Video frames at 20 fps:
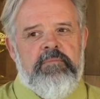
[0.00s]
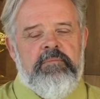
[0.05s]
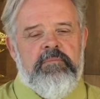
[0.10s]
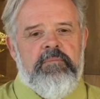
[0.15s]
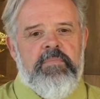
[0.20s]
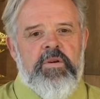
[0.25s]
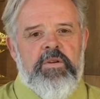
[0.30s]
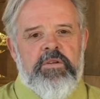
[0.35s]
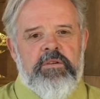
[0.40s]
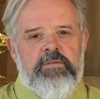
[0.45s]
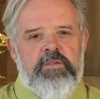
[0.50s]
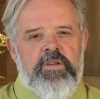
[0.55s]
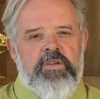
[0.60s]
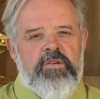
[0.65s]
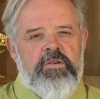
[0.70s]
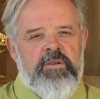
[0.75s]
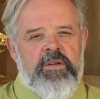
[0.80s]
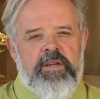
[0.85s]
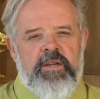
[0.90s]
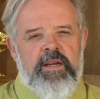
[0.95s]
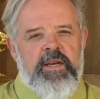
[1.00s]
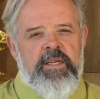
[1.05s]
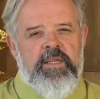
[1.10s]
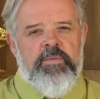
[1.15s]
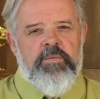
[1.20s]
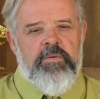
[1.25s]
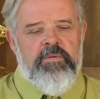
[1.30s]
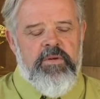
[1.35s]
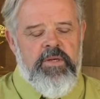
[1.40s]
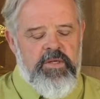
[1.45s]
motivation and
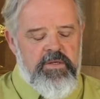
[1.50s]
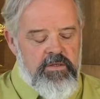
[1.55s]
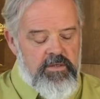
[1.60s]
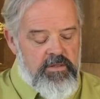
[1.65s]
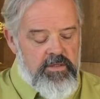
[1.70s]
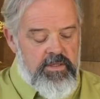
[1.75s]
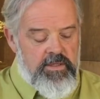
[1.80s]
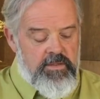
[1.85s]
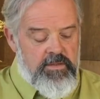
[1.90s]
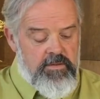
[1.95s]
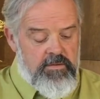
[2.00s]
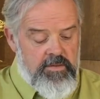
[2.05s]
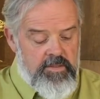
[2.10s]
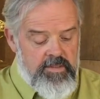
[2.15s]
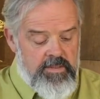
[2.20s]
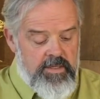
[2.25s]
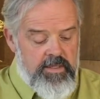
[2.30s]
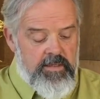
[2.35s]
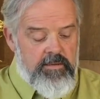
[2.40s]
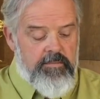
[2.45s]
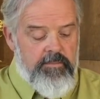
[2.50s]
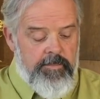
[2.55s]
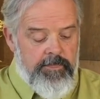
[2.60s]
aspiration. So he's saying,